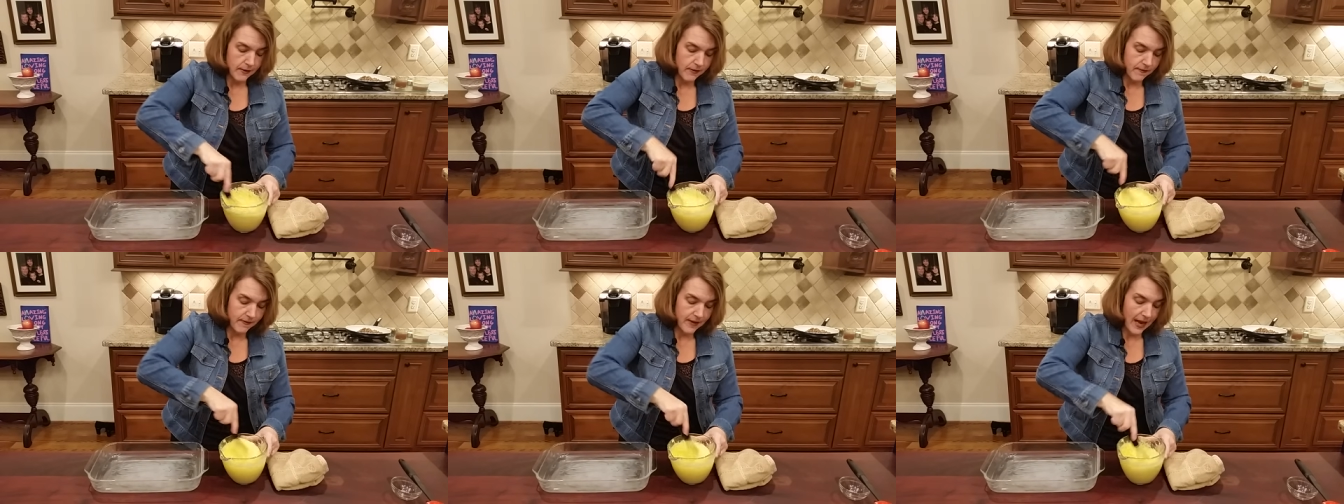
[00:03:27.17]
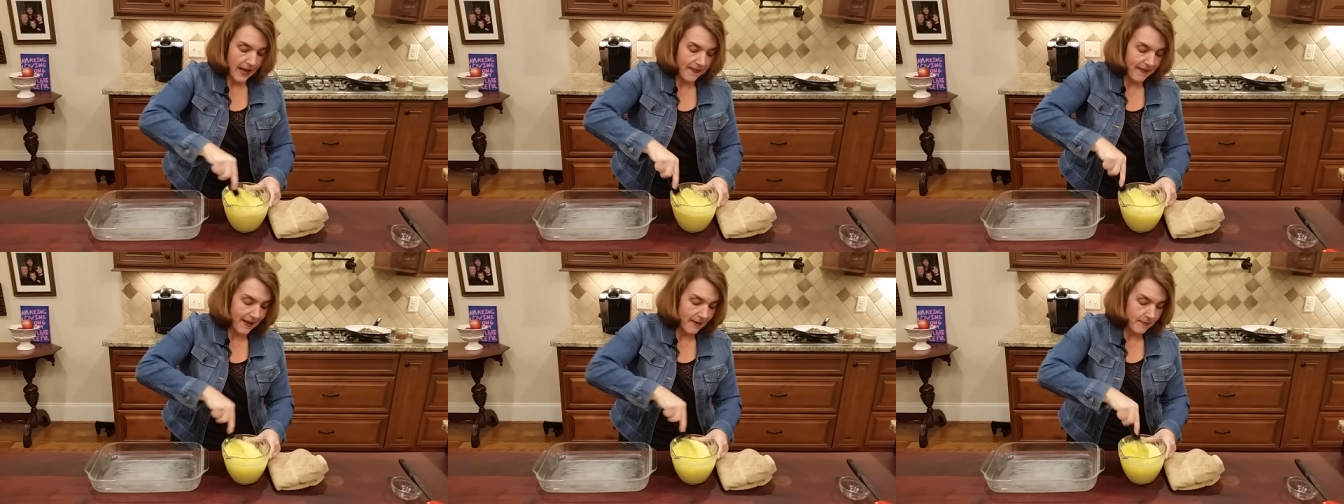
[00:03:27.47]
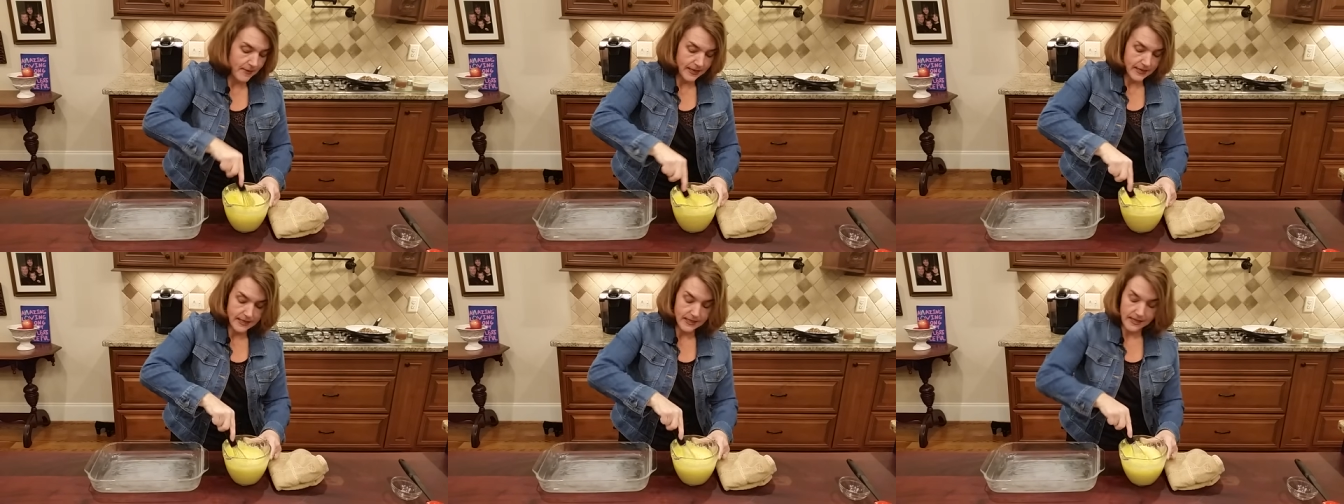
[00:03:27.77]
We've got
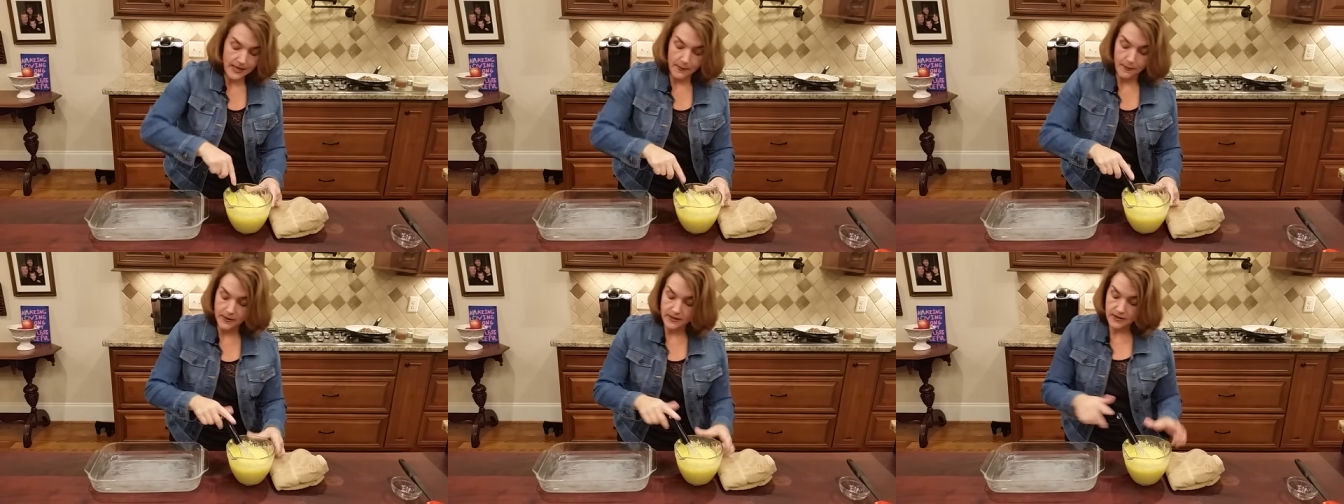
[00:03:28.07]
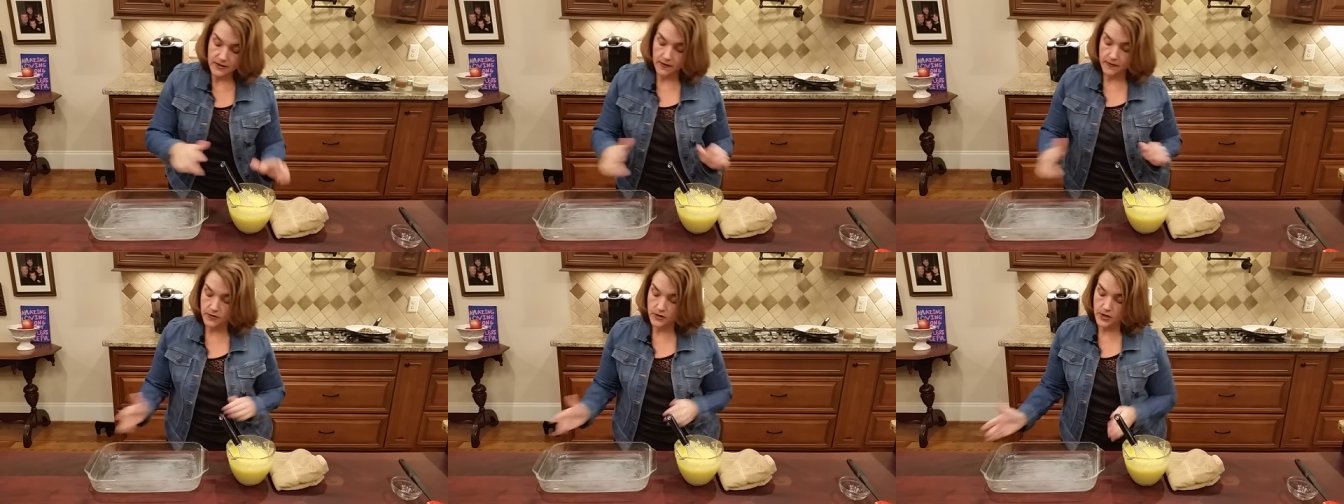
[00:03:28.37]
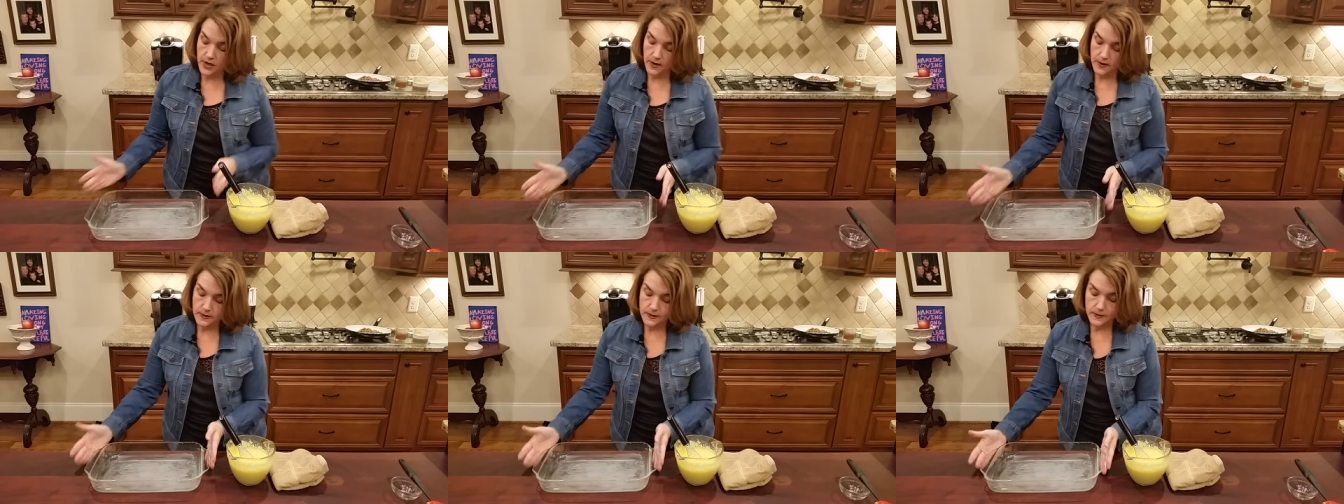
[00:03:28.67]
that mixed up. And so I've
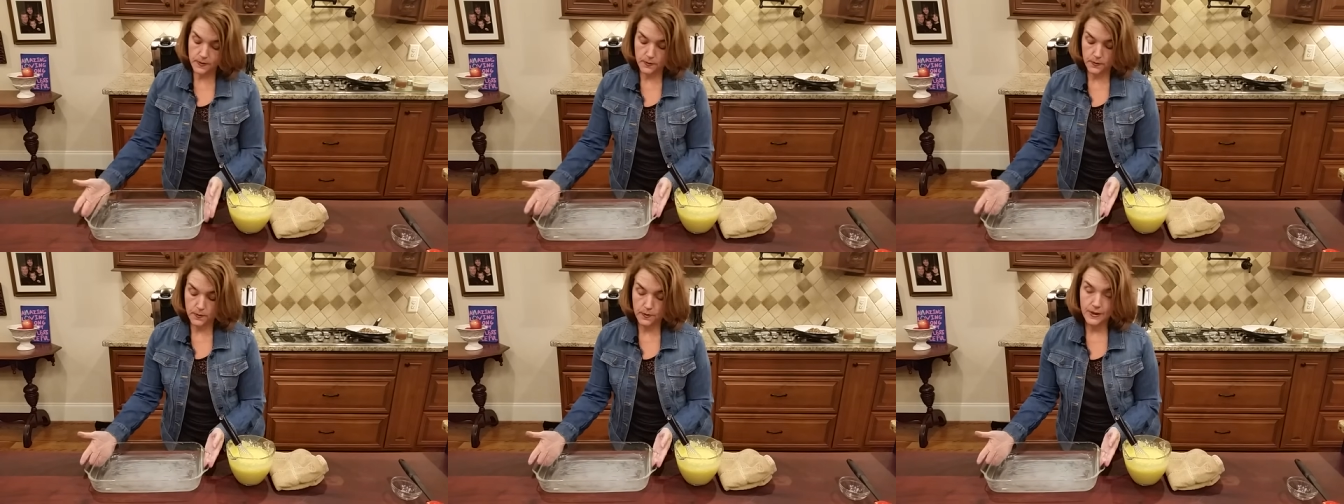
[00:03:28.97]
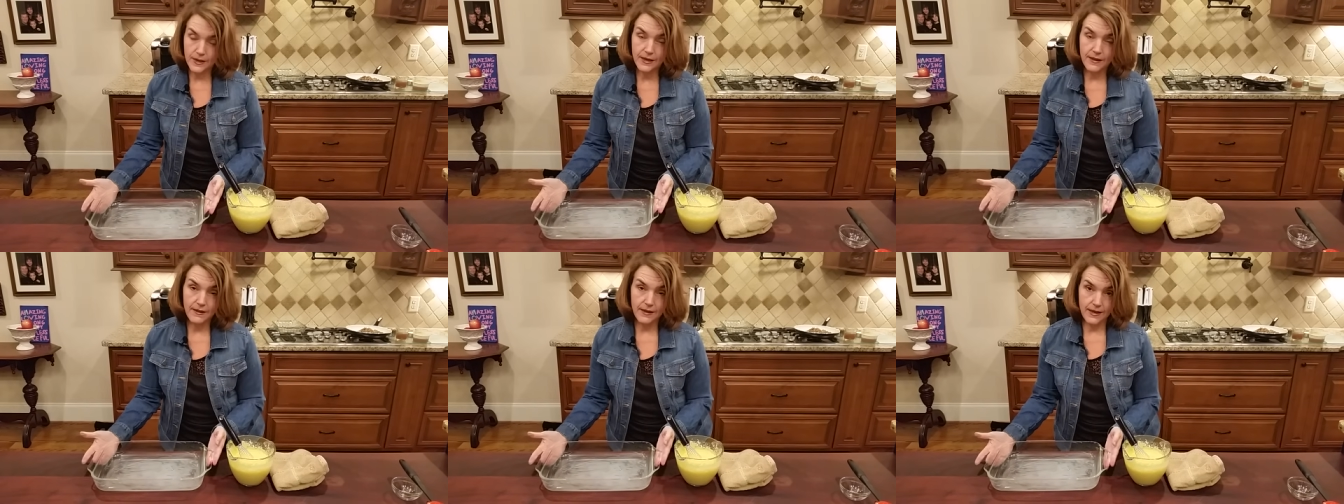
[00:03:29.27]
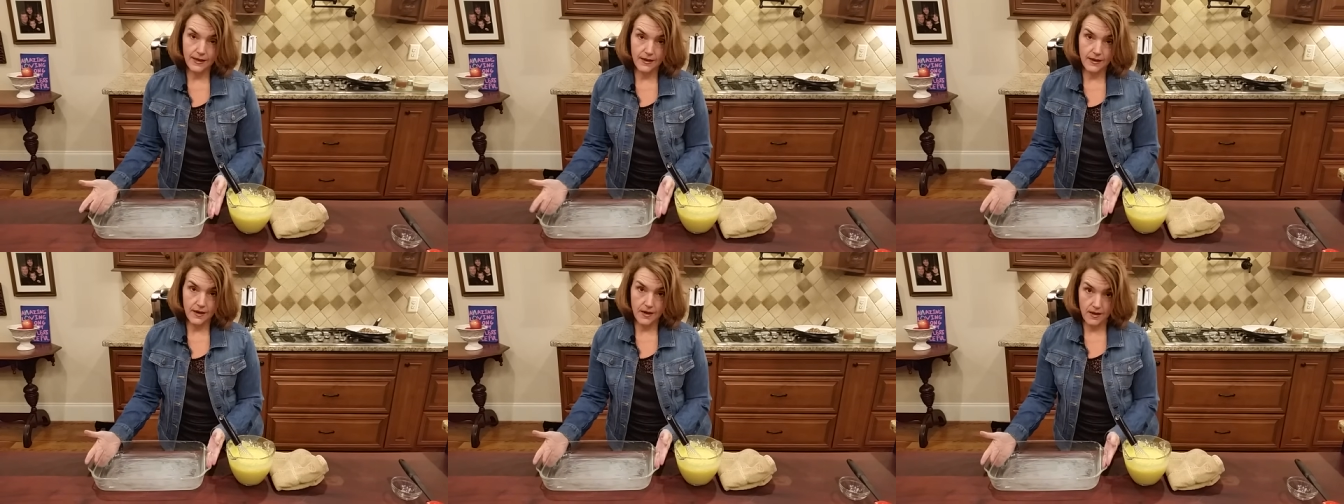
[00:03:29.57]
chosen a
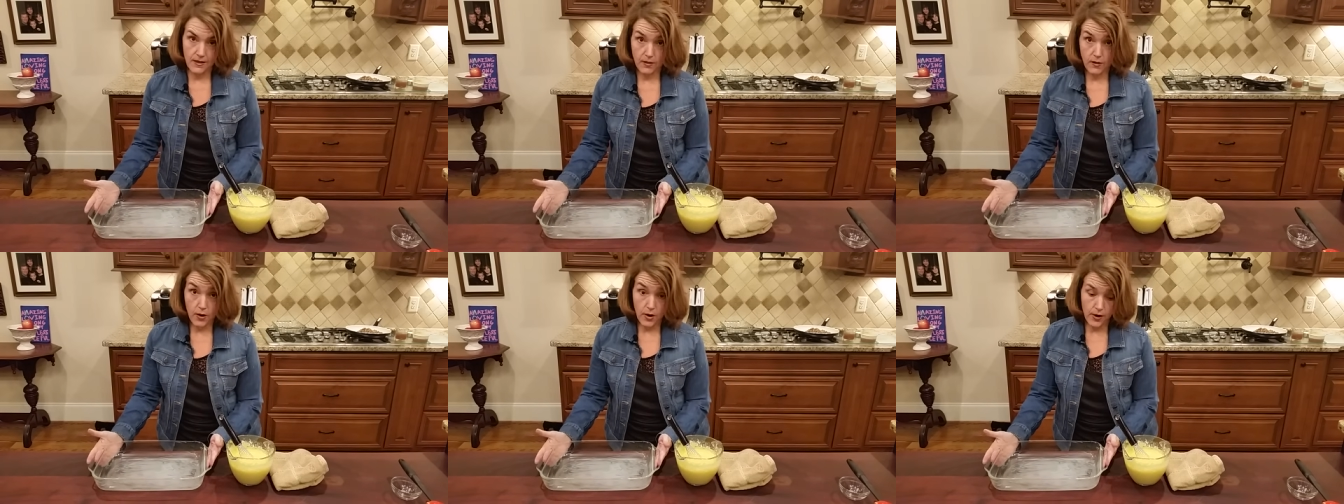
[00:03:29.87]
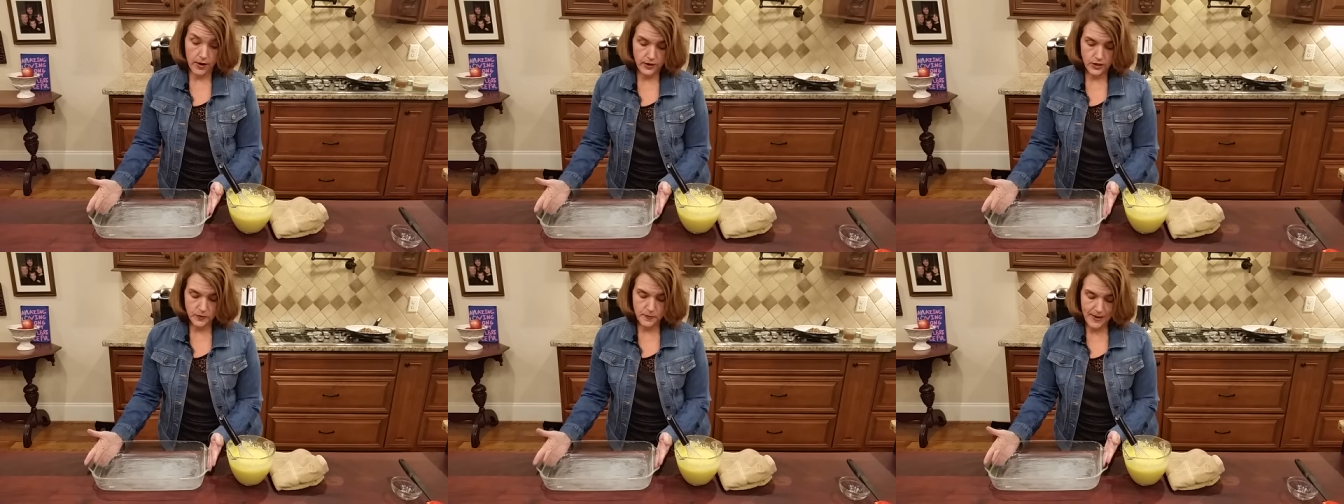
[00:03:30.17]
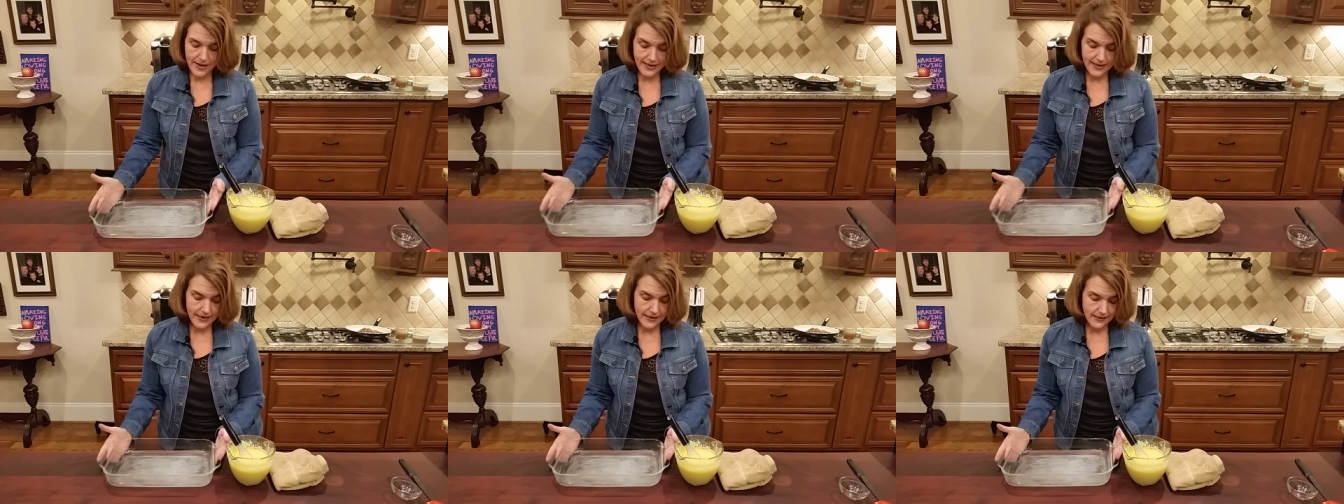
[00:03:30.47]
really uh, large
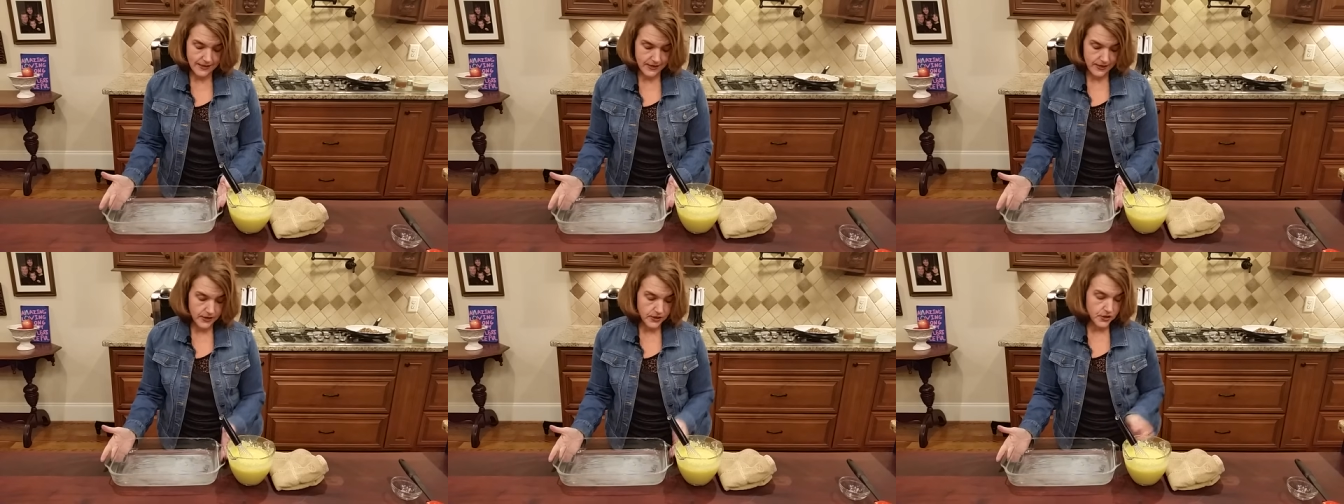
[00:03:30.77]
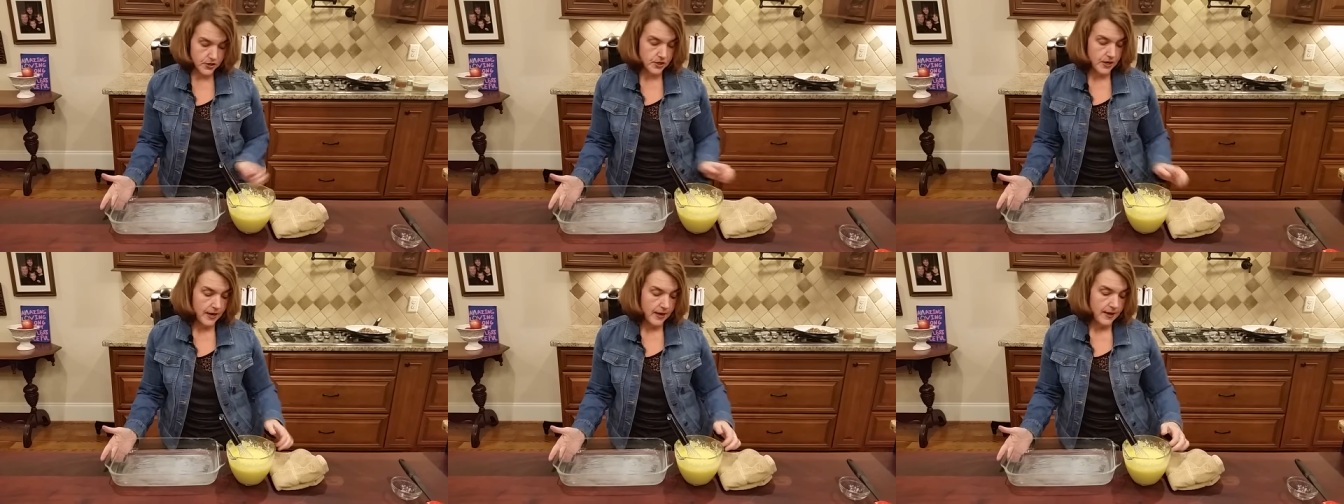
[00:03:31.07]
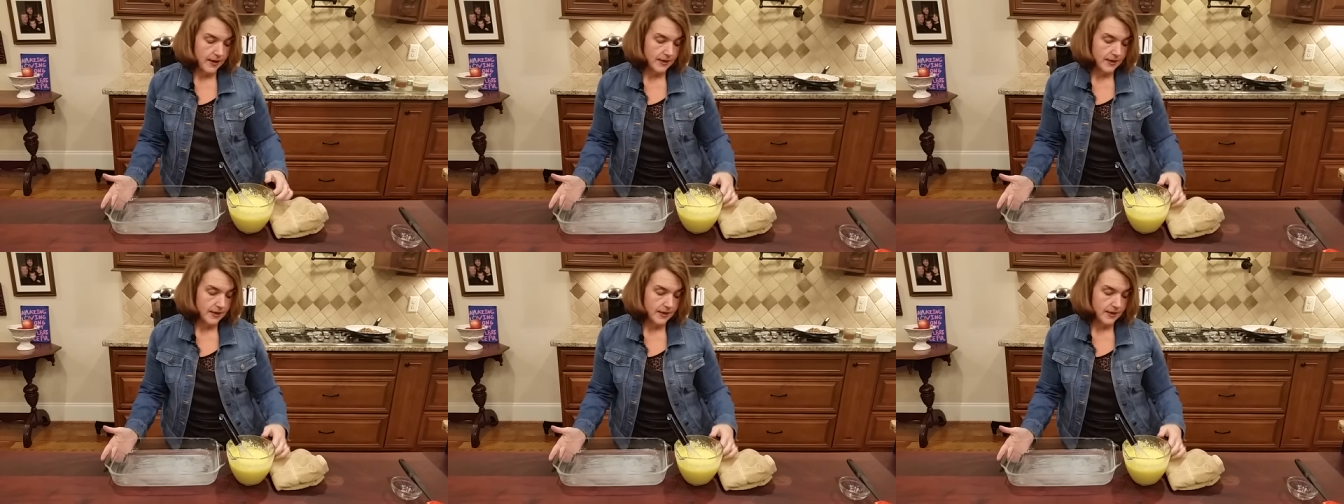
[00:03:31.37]
baking dish